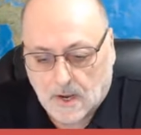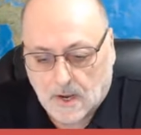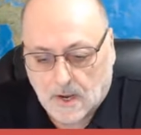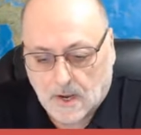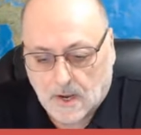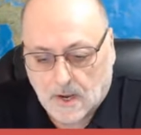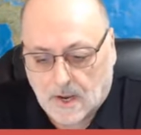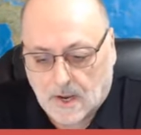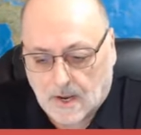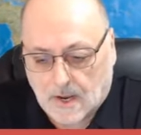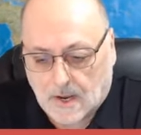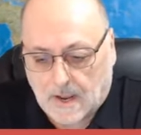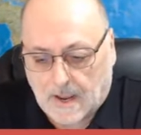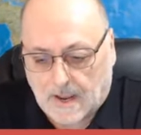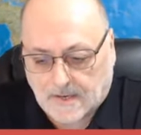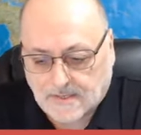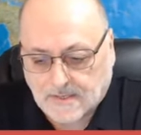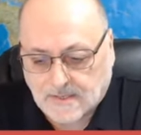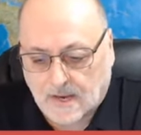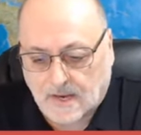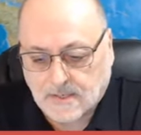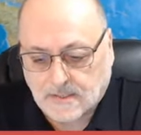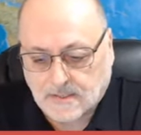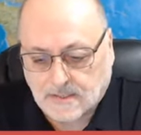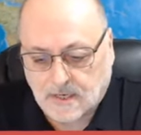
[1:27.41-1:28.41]
Uh, as
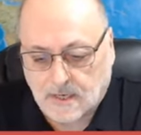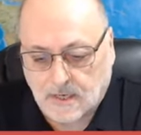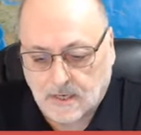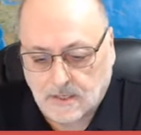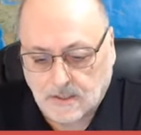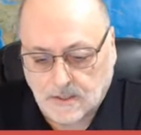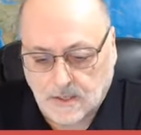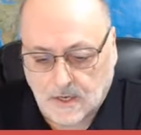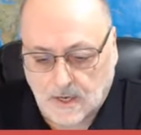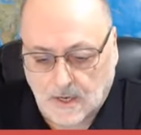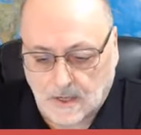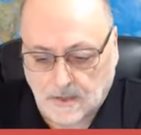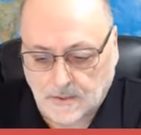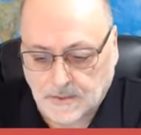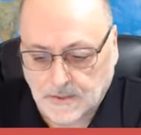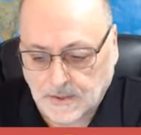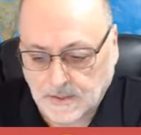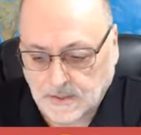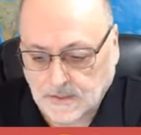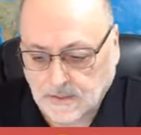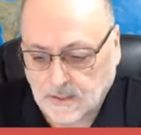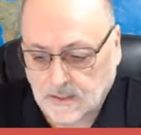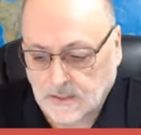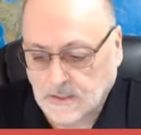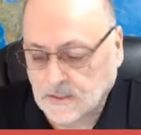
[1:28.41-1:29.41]
I said, uh,
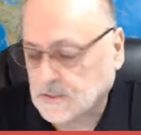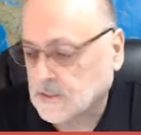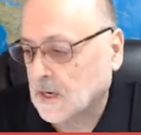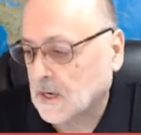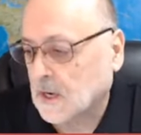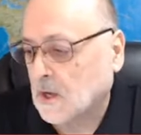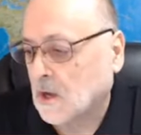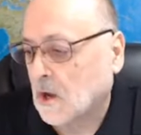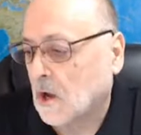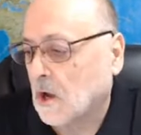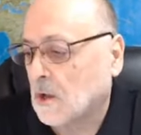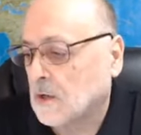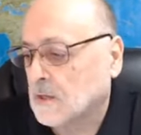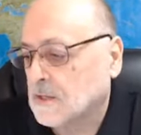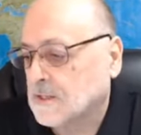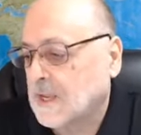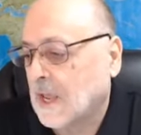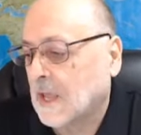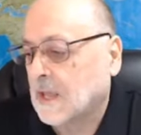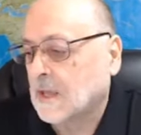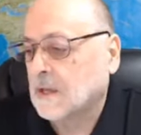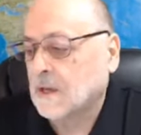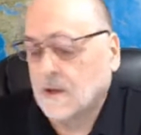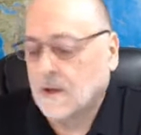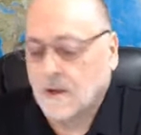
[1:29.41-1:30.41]
this is called
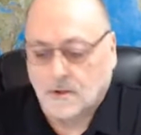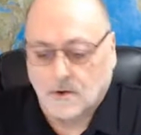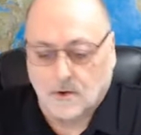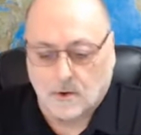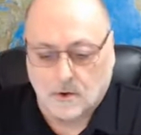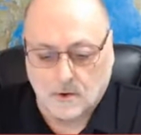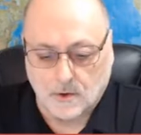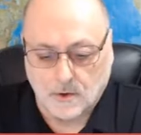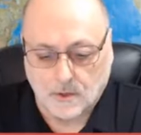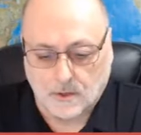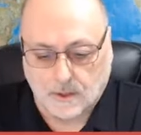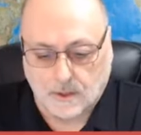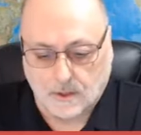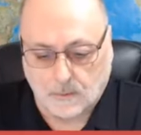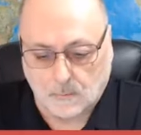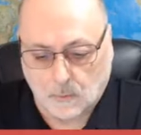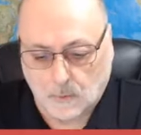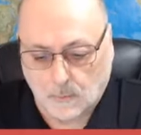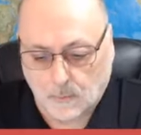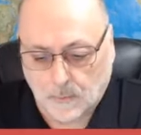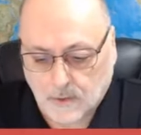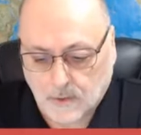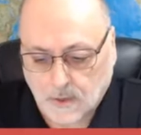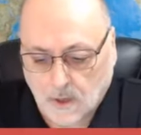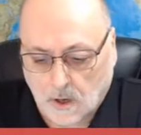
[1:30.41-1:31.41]
Take Another Look, where
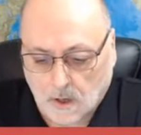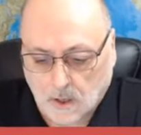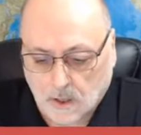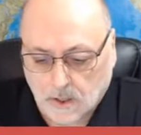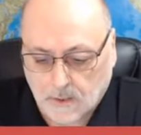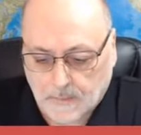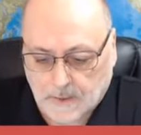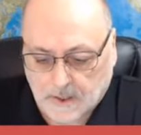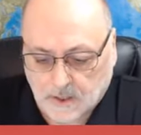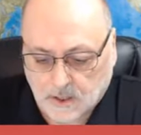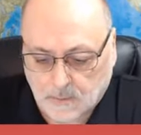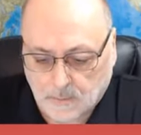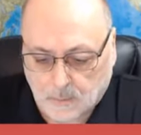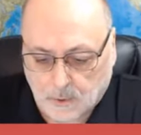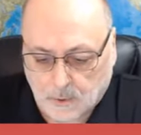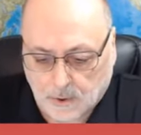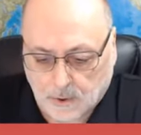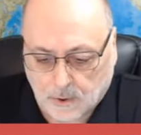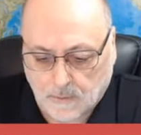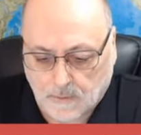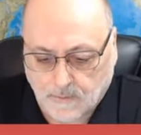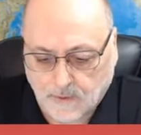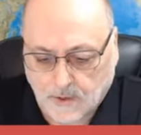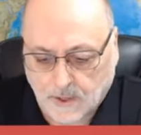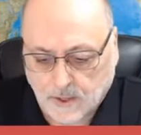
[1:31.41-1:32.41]
we're talking about the book
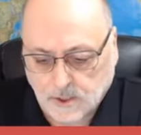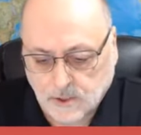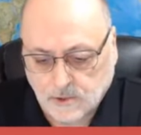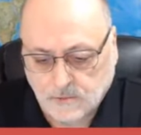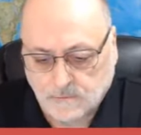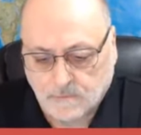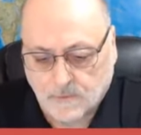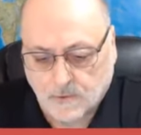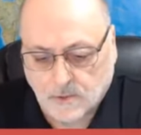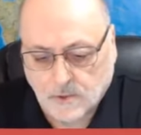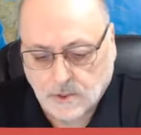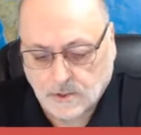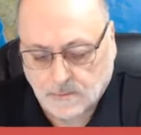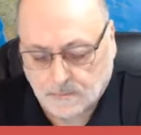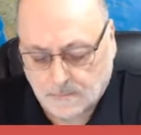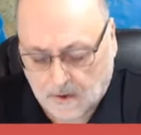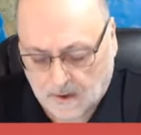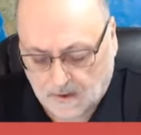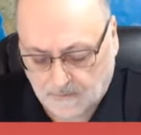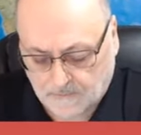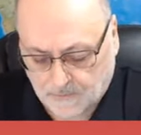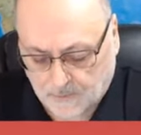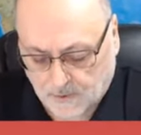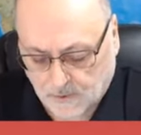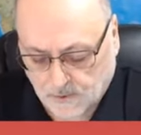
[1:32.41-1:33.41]
of Revelation verse
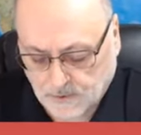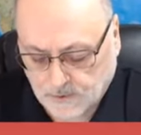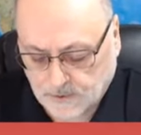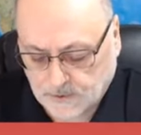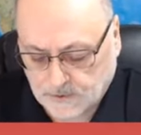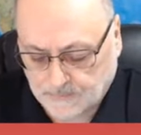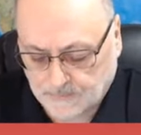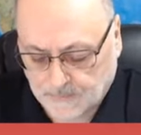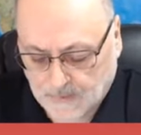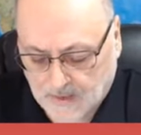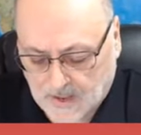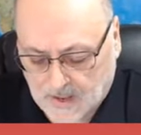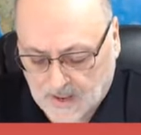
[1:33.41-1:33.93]
by verse.